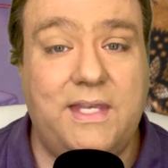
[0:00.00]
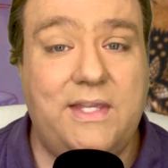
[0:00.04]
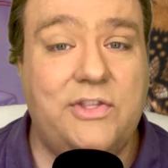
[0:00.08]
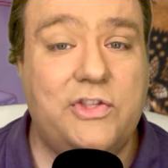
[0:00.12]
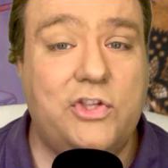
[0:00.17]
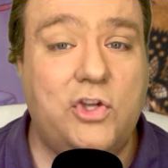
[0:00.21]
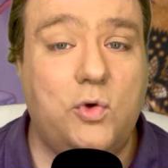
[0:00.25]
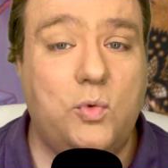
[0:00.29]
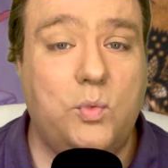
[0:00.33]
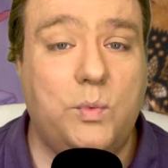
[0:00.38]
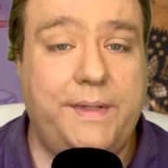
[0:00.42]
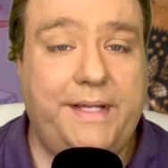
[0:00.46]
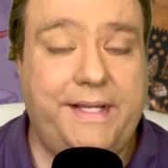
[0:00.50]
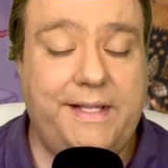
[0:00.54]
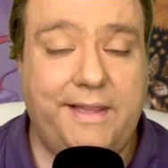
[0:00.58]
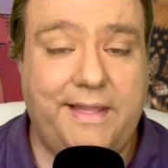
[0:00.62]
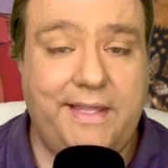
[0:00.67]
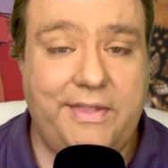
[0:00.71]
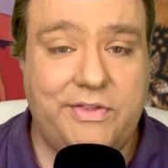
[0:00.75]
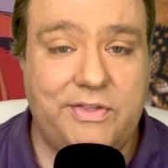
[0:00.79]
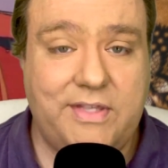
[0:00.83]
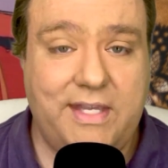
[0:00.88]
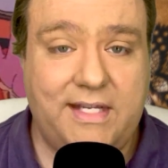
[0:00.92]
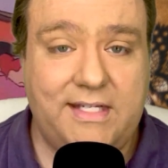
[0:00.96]

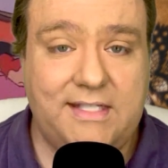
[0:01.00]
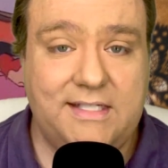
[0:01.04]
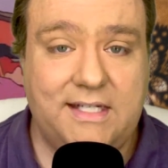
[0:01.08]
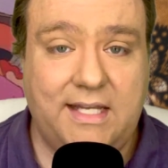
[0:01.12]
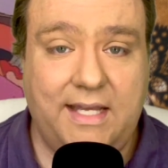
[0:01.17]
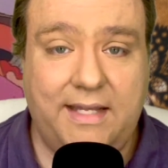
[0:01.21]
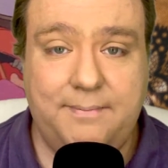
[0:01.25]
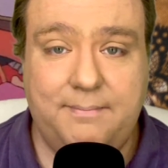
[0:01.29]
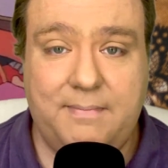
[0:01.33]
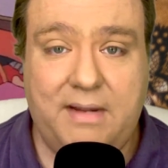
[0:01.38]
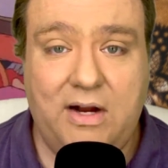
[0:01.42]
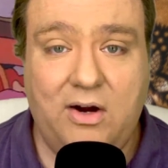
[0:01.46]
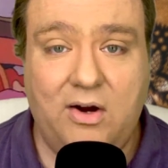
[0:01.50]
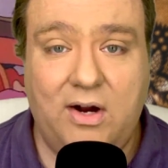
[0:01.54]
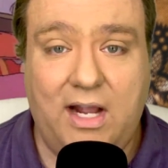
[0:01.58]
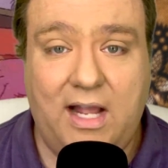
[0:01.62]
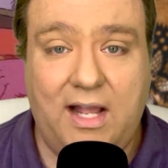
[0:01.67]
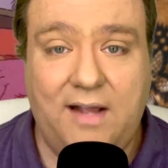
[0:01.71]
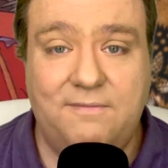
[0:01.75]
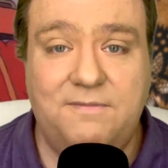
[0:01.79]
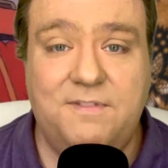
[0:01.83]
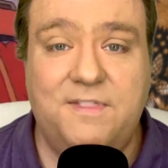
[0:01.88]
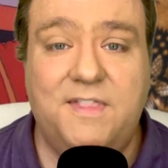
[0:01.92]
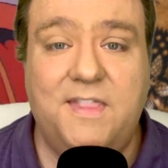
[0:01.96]
surrealistic nightmare
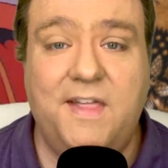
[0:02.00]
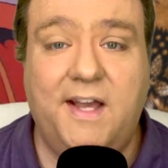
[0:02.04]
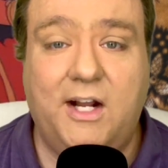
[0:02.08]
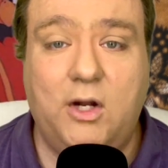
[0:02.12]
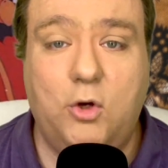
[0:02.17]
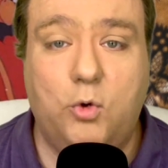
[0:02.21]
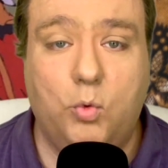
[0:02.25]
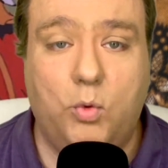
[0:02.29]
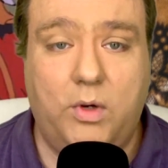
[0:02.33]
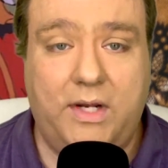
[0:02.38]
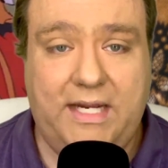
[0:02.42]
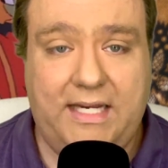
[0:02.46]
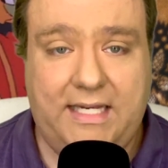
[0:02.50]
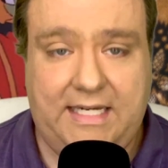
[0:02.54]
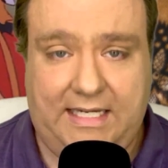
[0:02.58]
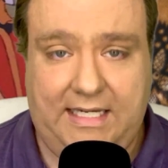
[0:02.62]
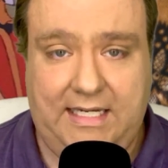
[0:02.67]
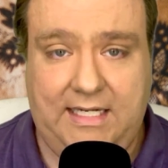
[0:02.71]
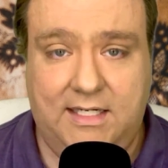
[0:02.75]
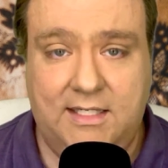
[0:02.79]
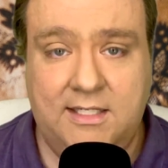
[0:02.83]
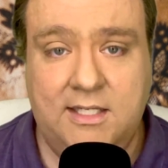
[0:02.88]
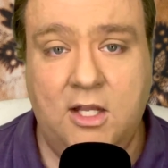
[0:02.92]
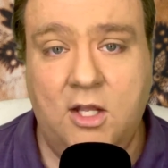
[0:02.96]
of the
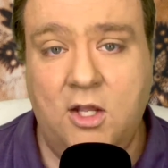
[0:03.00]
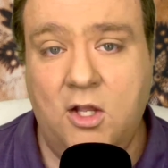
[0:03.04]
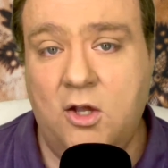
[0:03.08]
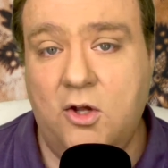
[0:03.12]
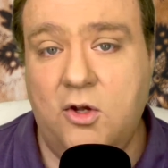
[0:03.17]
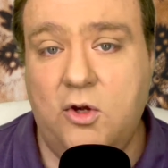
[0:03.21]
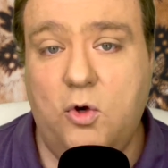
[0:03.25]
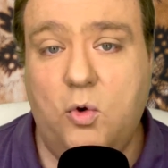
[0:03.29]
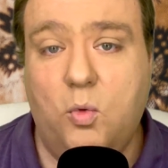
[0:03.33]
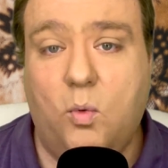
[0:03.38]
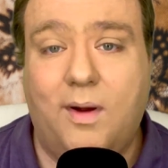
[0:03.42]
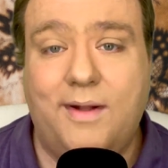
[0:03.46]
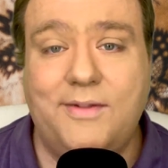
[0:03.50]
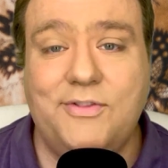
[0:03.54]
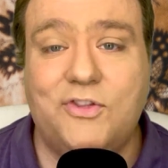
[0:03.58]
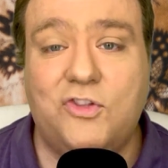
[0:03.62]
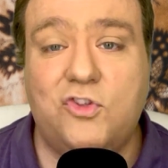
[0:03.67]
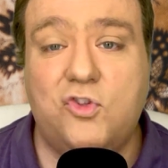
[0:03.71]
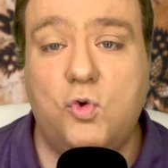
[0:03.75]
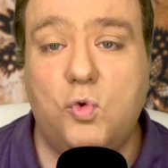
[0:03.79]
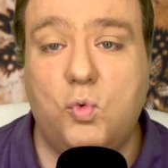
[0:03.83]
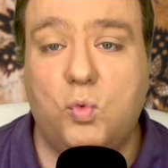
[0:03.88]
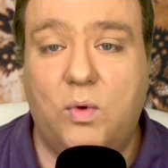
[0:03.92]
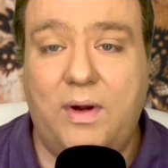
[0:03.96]
greedy, who wants
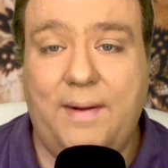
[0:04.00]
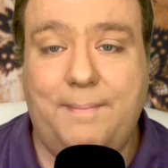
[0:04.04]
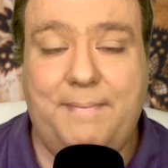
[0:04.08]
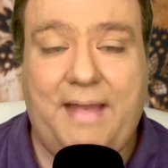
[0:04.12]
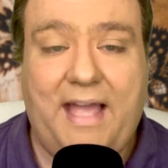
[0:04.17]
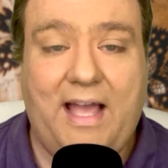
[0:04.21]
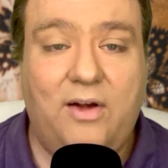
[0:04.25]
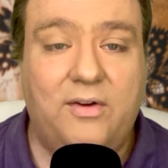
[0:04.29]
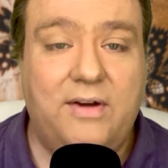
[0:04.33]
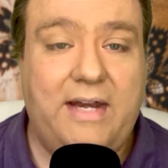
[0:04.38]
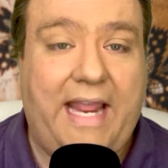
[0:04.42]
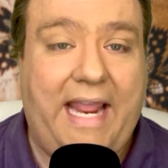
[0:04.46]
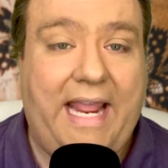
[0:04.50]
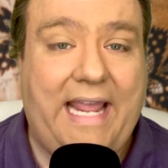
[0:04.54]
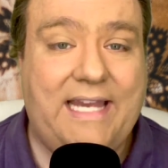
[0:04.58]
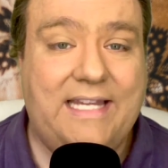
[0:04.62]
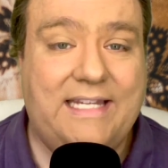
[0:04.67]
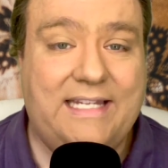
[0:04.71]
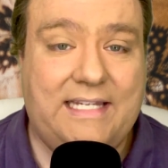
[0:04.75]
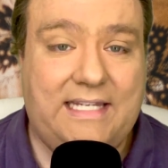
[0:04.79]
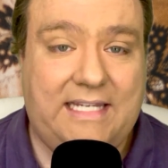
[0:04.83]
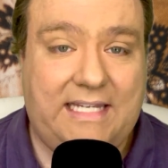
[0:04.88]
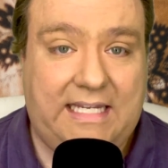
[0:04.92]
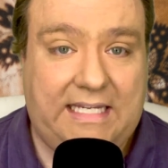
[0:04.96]
to rip out
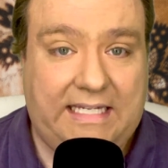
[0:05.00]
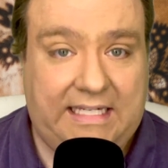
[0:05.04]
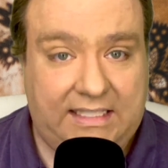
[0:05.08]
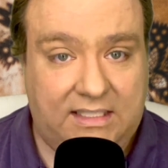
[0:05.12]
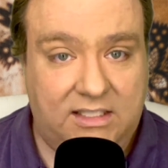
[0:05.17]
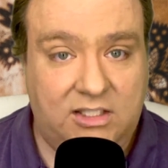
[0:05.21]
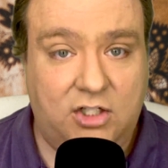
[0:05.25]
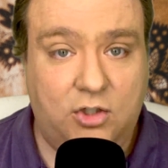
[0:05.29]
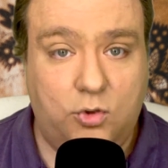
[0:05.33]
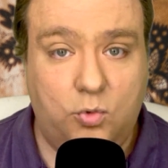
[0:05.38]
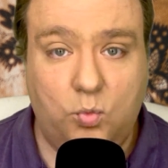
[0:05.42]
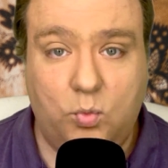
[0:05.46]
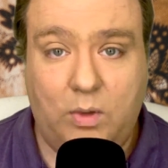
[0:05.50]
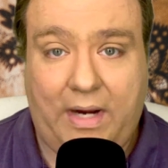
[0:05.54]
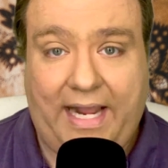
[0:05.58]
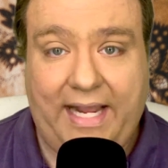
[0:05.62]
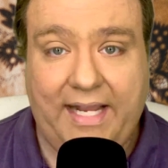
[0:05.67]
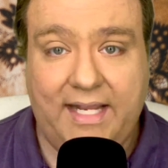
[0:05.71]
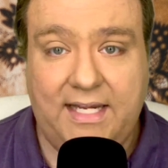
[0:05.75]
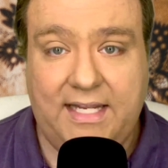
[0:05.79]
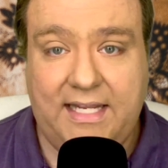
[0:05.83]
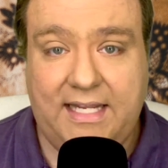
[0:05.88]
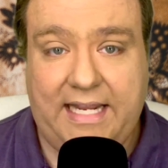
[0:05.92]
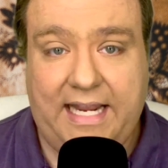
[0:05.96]
and eat
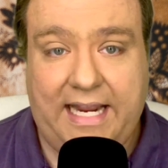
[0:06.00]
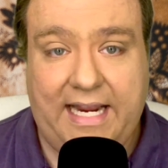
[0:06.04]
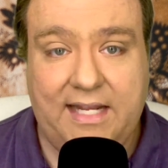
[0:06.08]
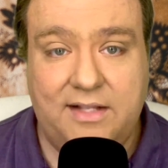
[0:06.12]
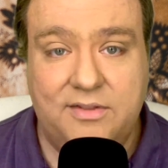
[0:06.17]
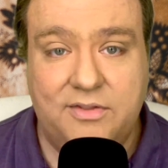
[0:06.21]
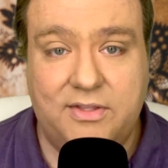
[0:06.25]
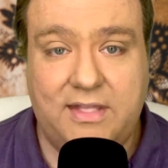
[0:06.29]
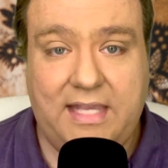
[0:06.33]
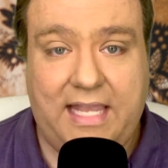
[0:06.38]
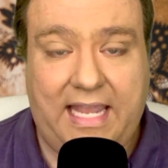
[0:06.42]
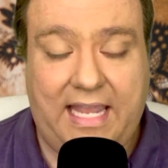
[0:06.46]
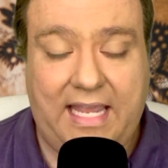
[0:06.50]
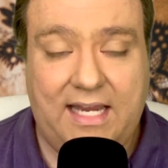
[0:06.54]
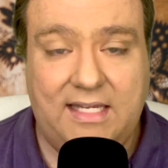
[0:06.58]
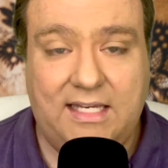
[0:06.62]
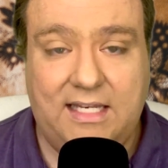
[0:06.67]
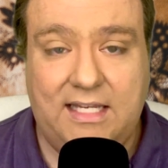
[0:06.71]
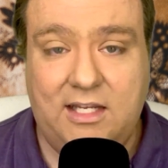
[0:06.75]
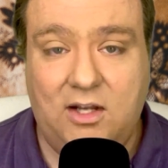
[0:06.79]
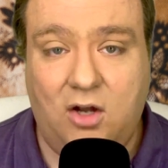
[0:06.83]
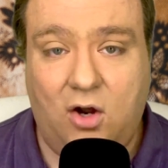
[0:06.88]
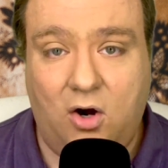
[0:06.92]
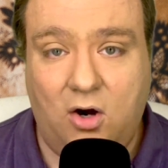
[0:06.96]
Raggedy Ann's
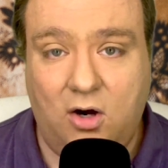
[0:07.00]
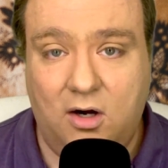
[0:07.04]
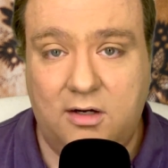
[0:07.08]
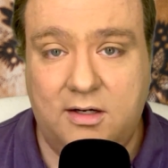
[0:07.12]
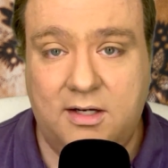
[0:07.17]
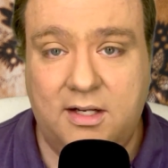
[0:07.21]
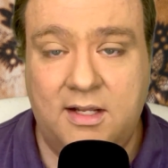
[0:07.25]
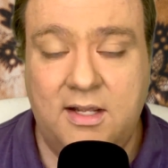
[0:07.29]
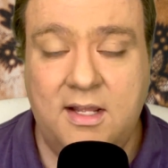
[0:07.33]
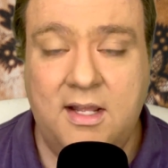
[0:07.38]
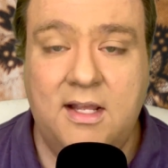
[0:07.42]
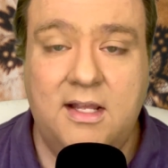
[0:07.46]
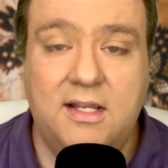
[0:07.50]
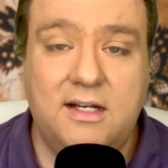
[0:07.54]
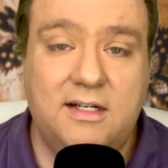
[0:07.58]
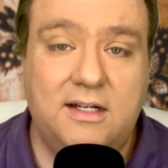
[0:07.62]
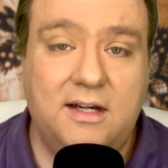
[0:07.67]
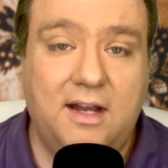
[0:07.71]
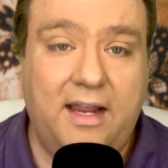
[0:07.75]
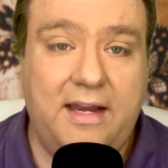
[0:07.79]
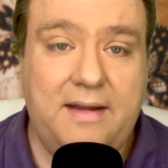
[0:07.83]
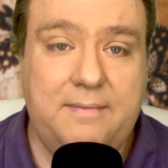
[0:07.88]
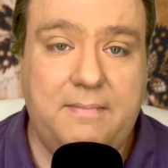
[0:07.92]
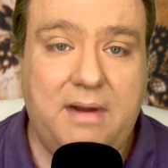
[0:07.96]
candy heart,
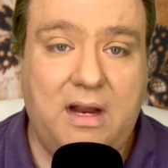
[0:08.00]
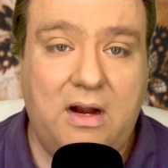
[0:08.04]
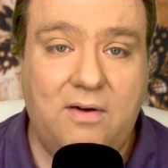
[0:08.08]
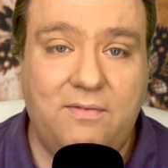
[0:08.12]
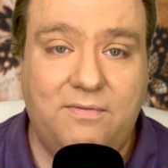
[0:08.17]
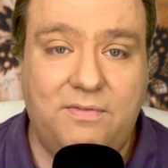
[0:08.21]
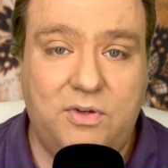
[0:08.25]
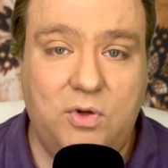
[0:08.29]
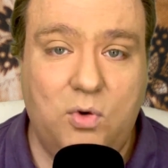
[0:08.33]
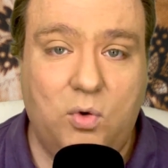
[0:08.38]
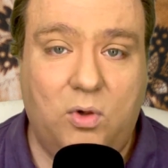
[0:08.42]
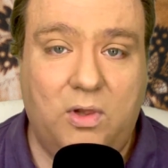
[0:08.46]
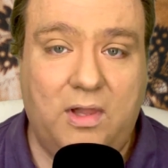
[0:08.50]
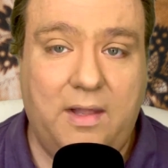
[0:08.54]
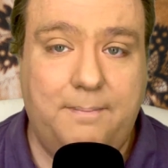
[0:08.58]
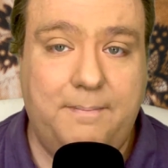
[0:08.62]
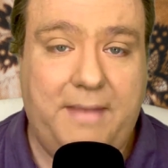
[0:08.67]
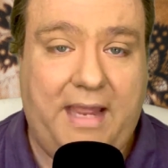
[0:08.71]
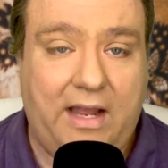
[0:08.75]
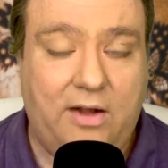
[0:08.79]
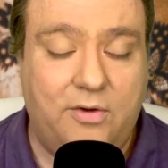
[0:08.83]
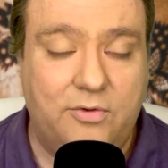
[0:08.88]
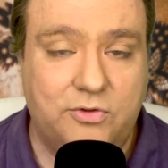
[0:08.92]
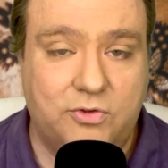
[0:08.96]
nightmare fuel
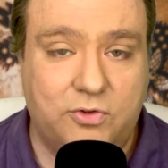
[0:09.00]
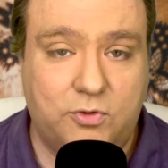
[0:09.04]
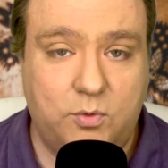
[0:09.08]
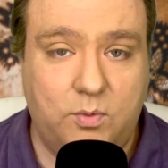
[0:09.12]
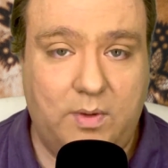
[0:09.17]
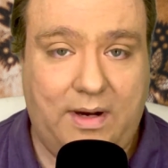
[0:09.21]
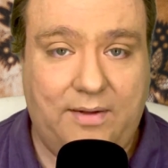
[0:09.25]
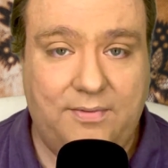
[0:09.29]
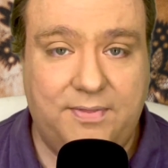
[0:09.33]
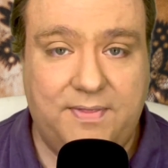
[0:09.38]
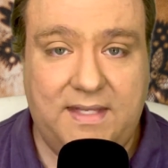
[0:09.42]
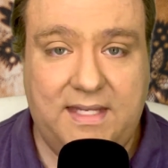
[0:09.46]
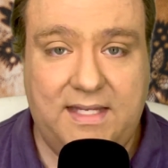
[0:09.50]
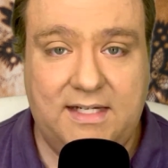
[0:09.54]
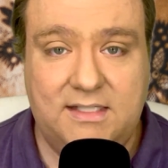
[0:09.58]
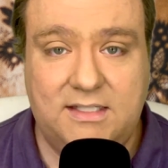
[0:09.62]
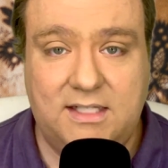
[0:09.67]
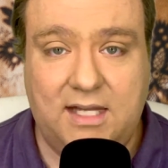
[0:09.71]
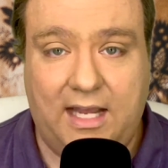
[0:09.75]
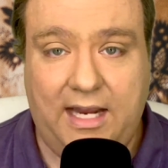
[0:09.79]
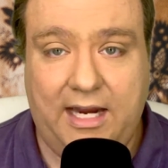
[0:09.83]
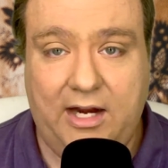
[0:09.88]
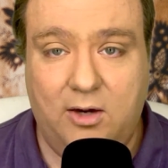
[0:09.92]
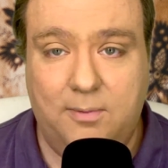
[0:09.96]
abounds throughout the
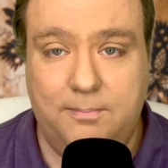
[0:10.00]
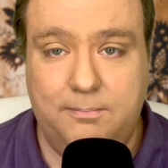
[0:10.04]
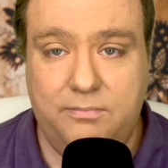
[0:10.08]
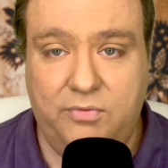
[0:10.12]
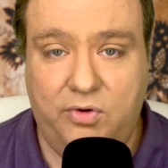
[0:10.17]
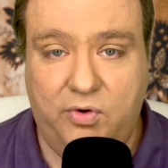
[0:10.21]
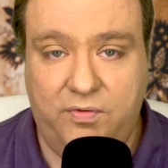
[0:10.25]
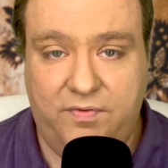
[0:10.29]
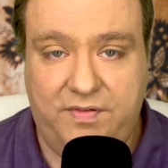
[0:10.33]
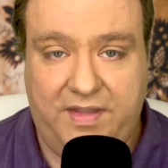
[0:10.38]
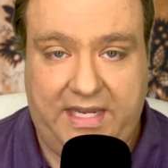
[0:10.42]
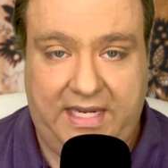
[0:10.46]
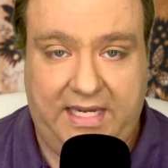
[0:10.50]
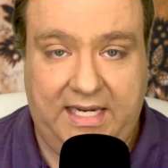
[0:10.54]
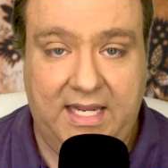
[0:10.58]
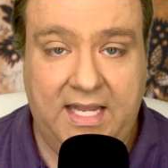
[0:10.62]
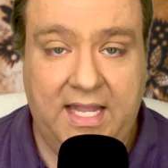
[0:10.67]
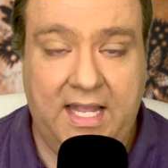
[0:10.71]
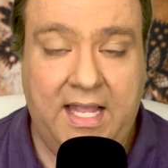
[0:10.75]
entire movie